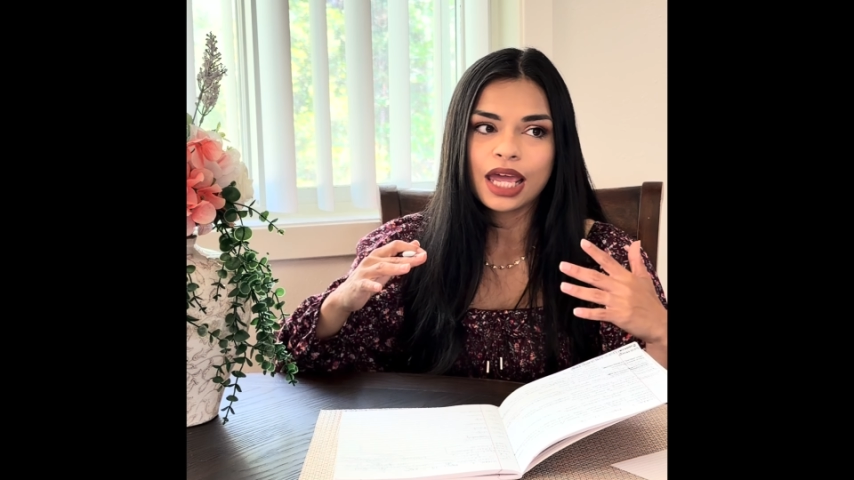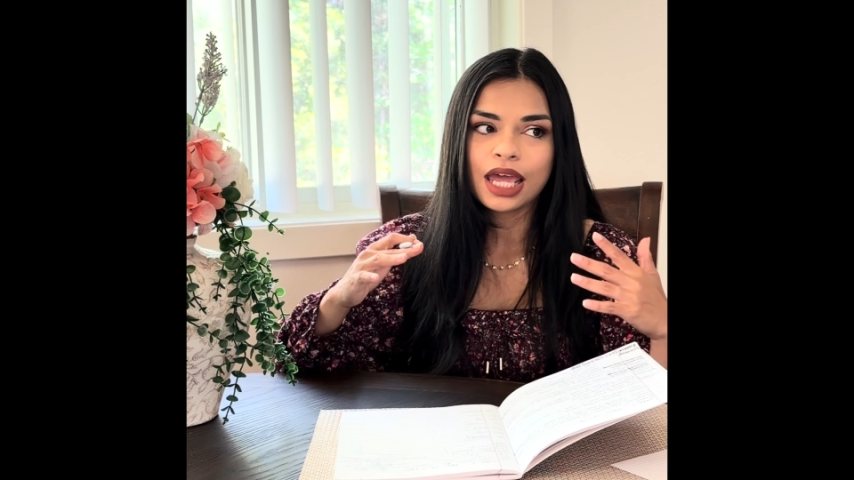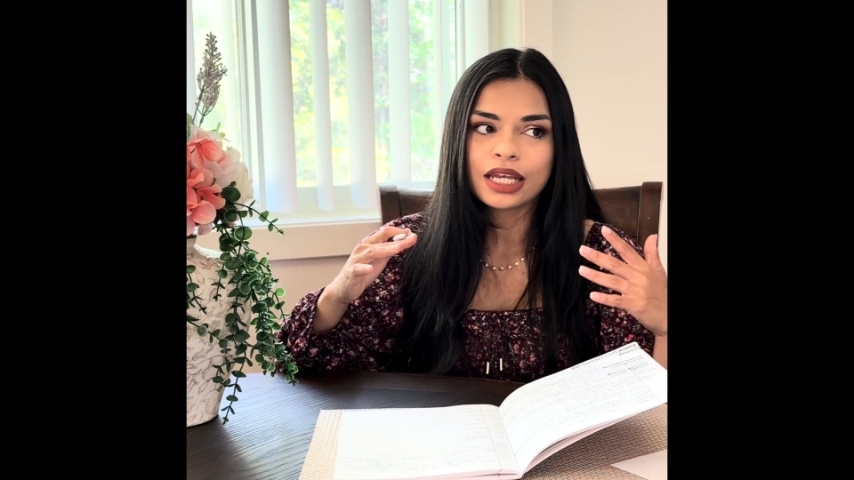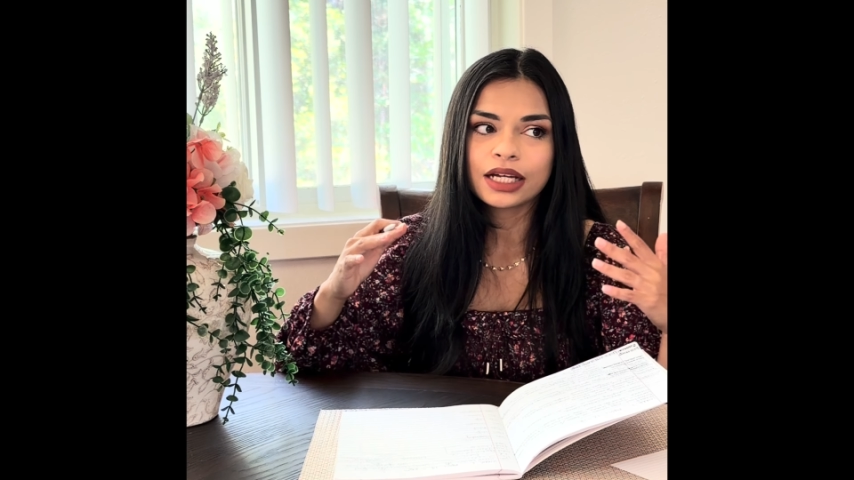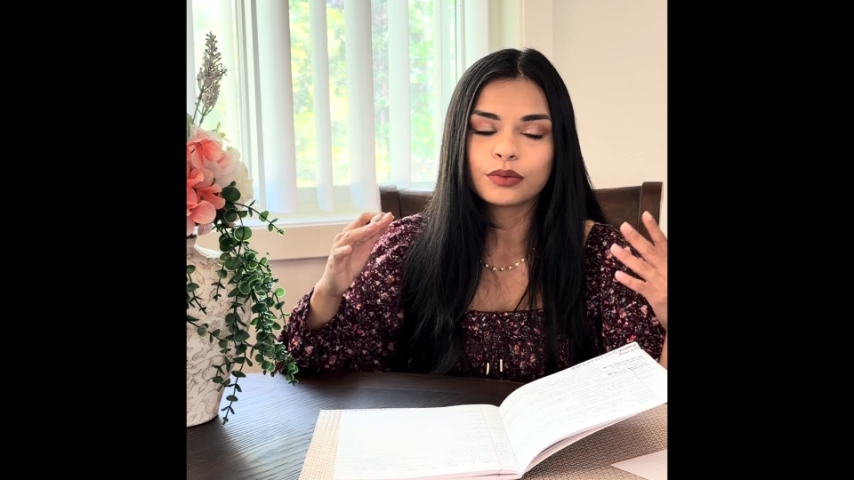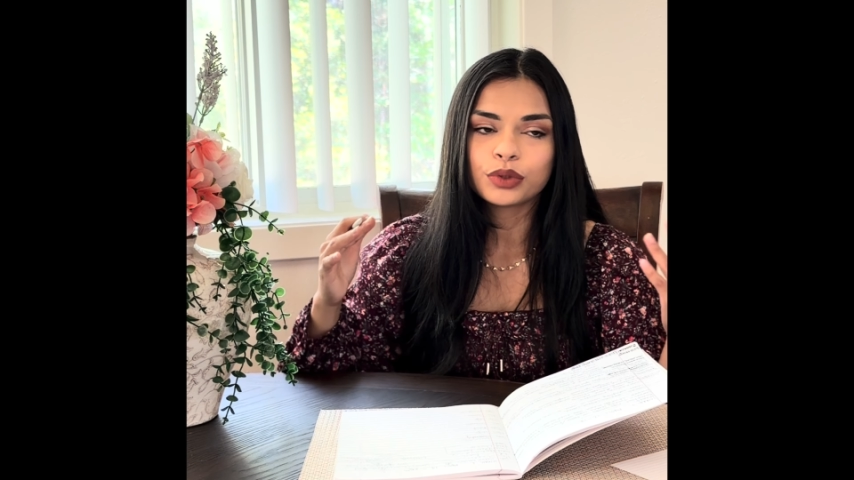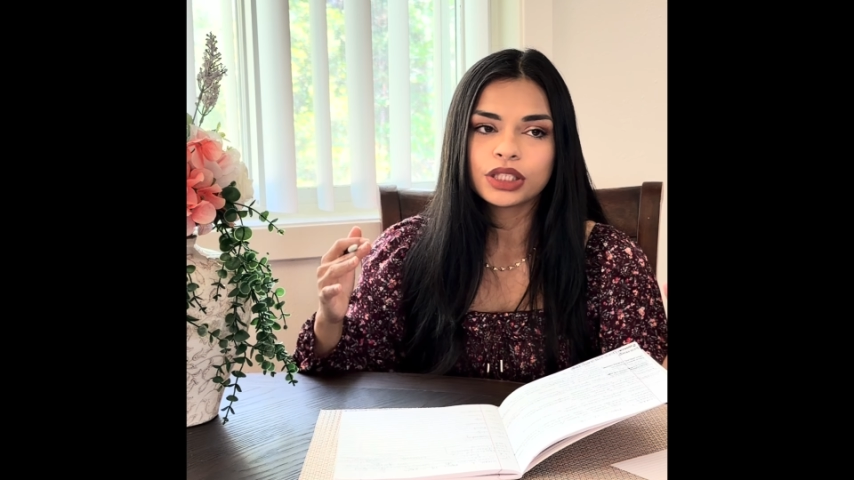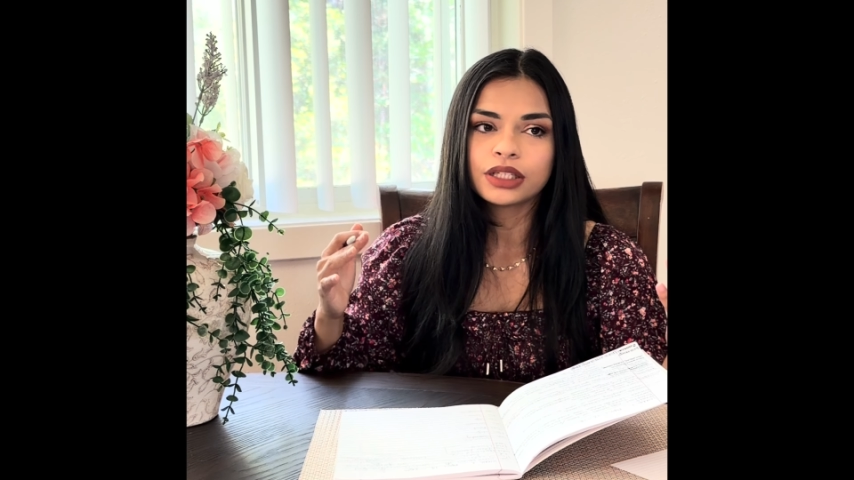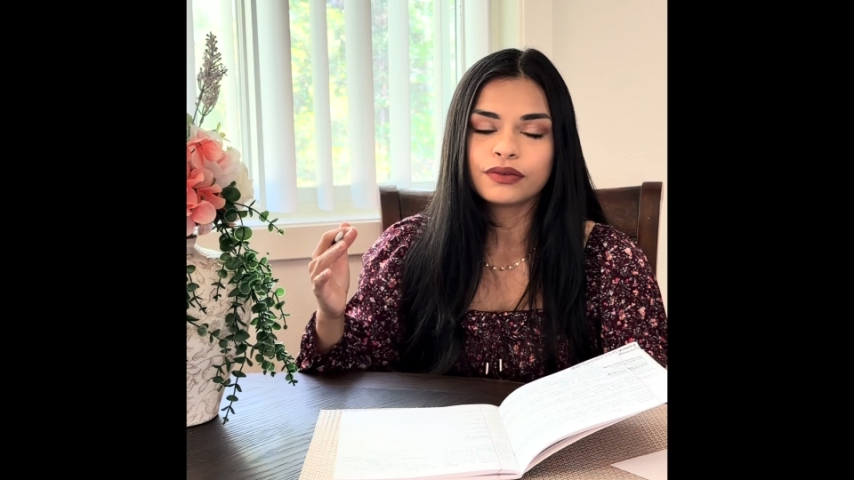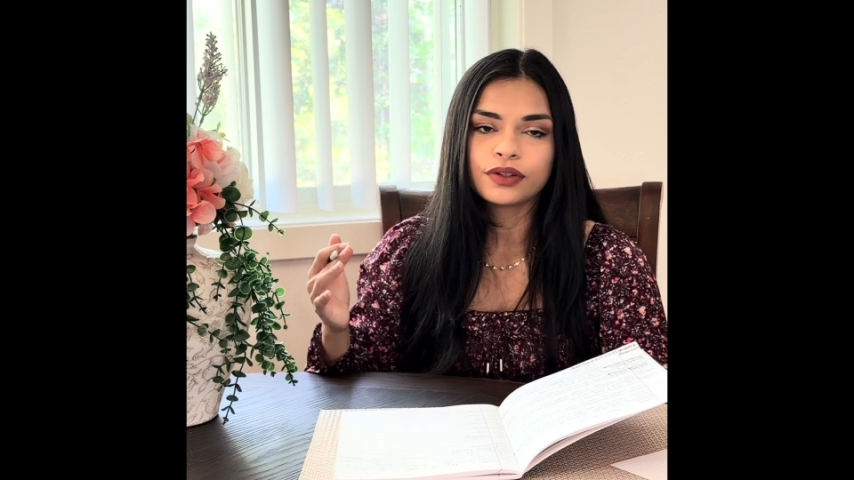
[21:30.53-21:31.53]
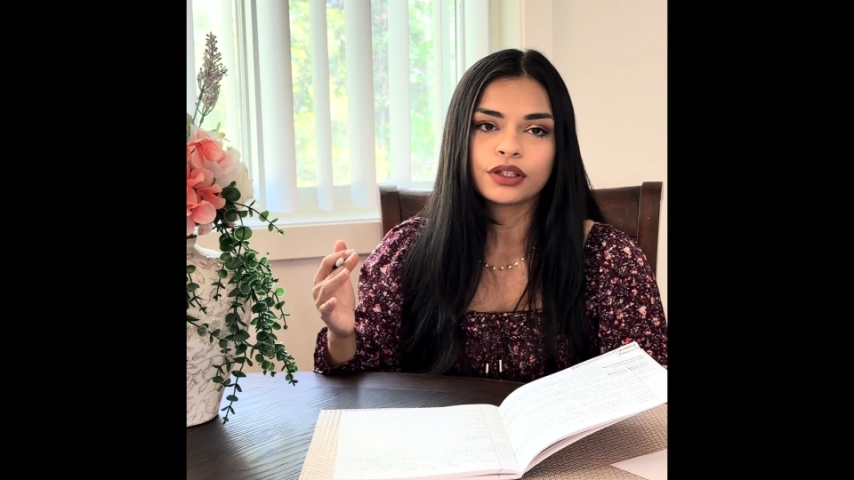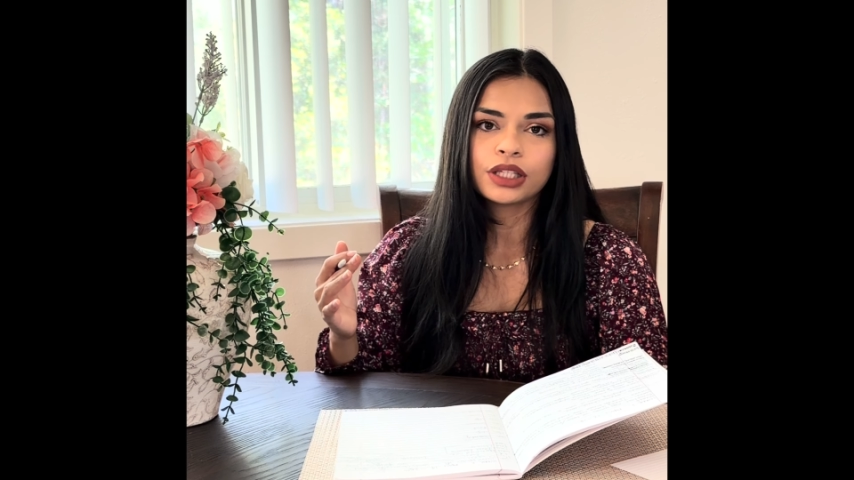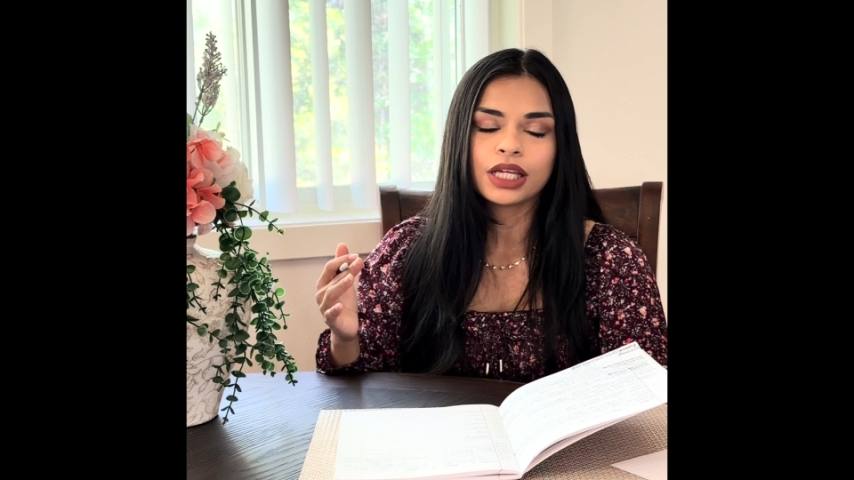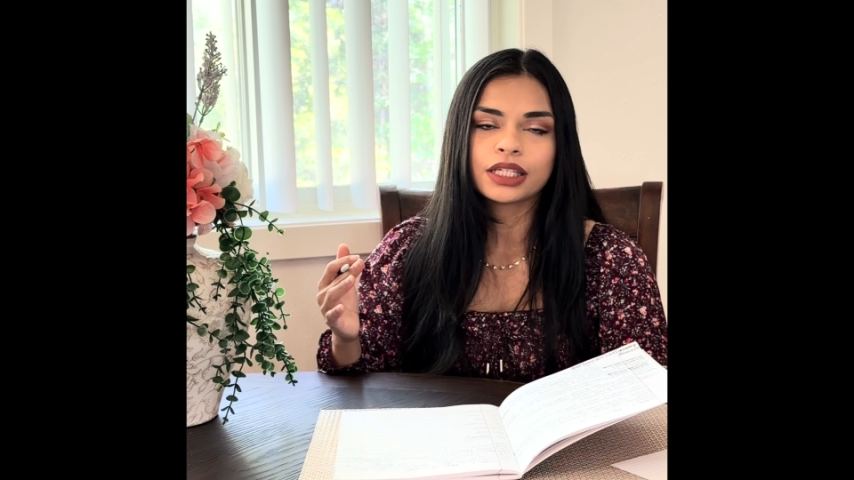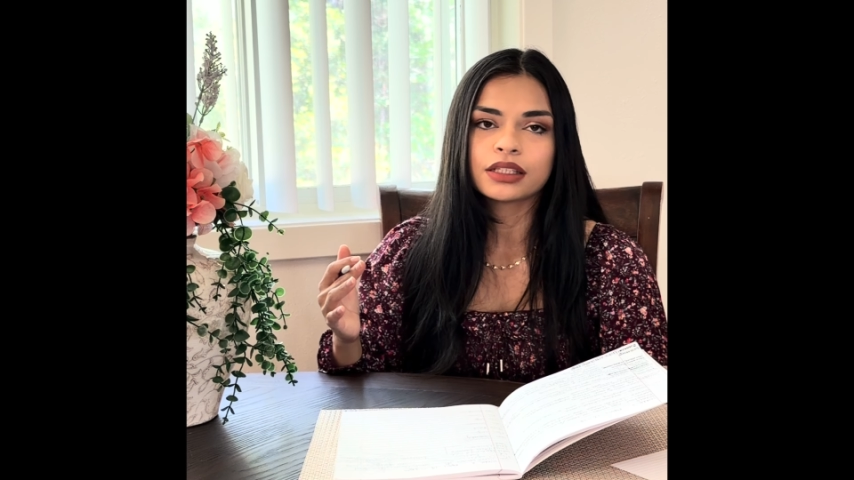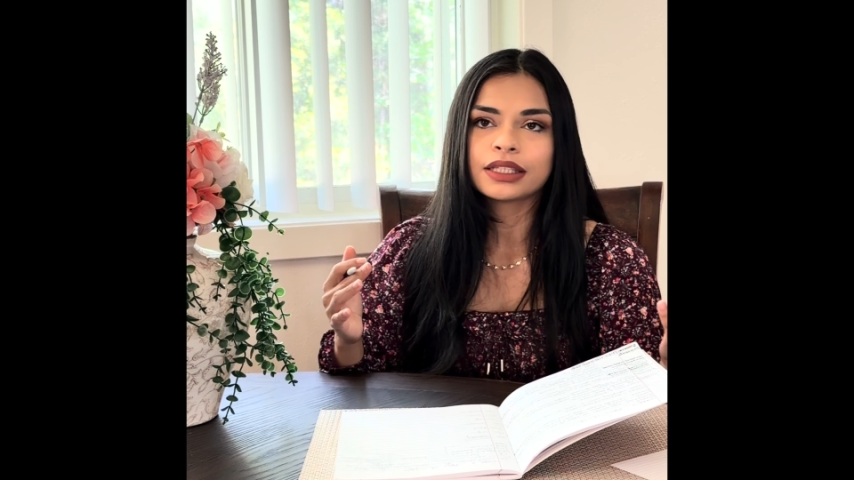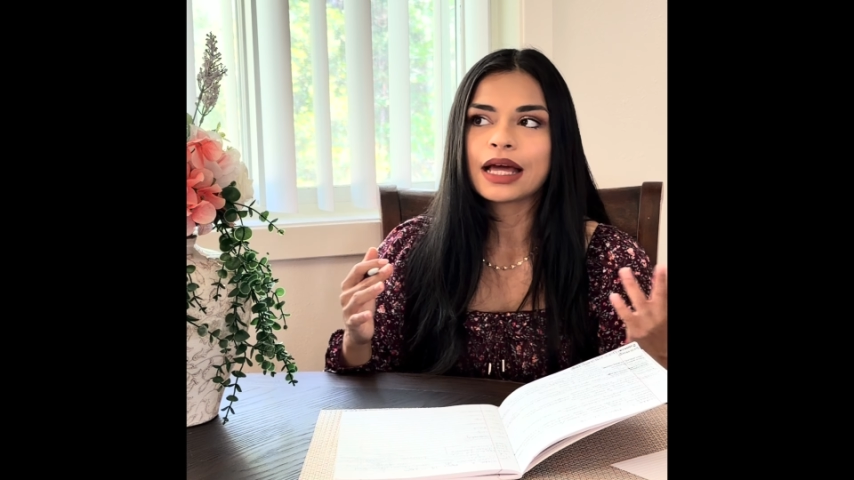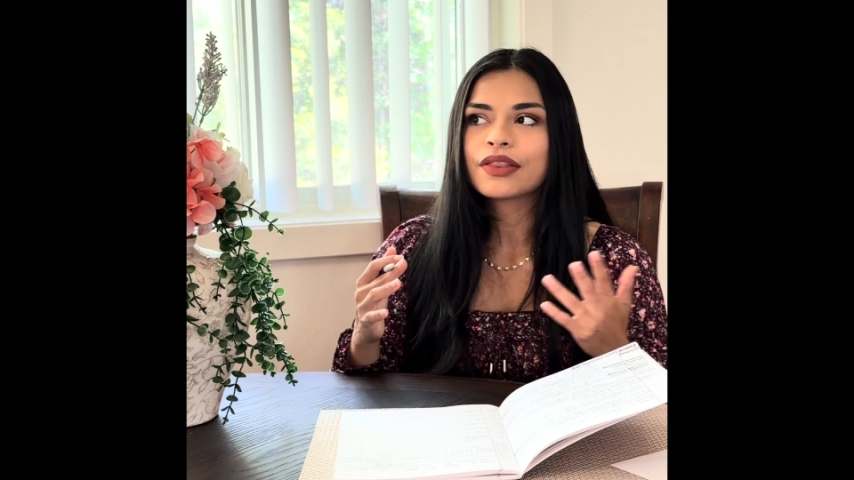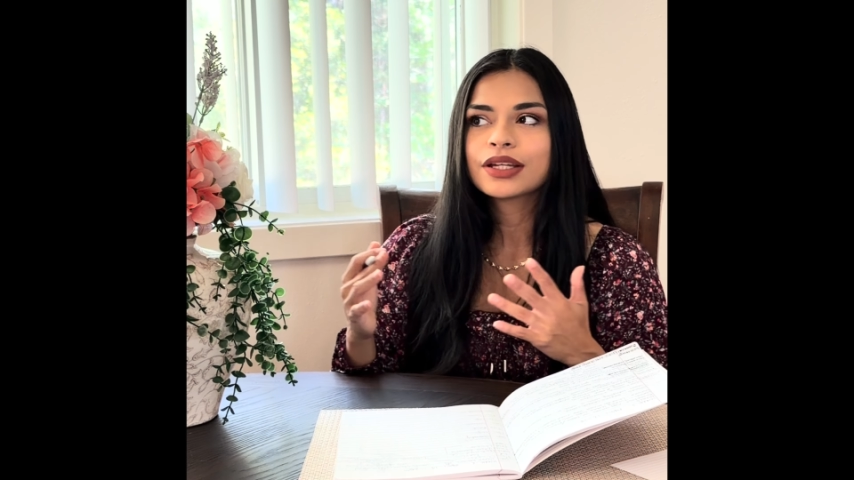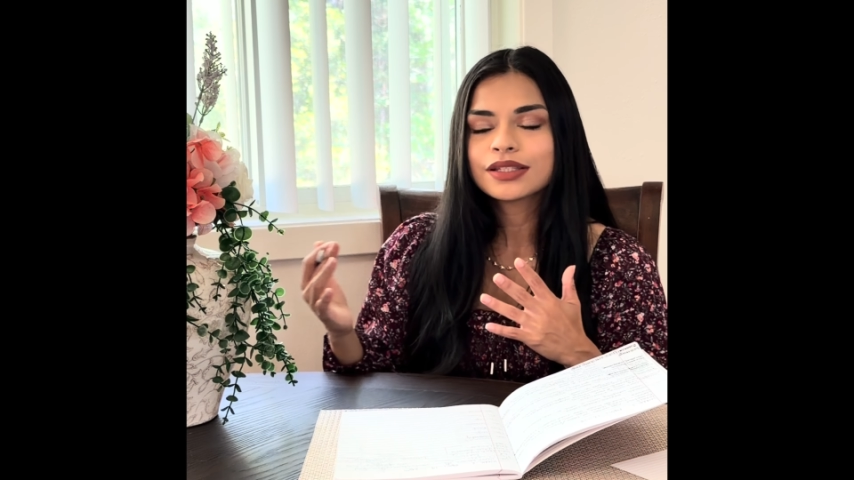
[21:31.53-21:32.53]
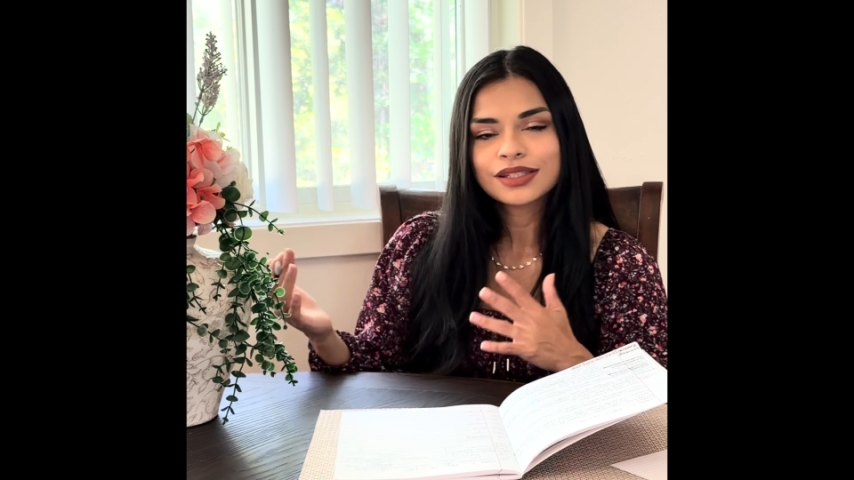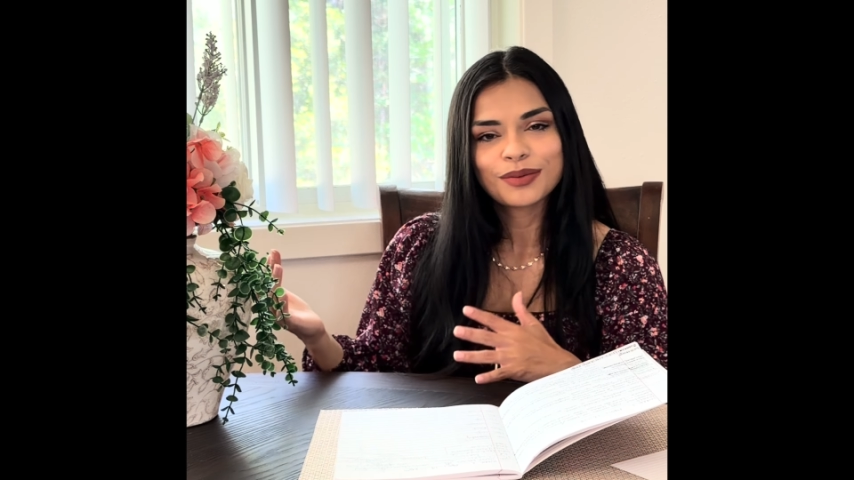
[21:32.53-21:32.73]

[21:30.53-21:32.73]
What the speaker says: And I really feel like now that it's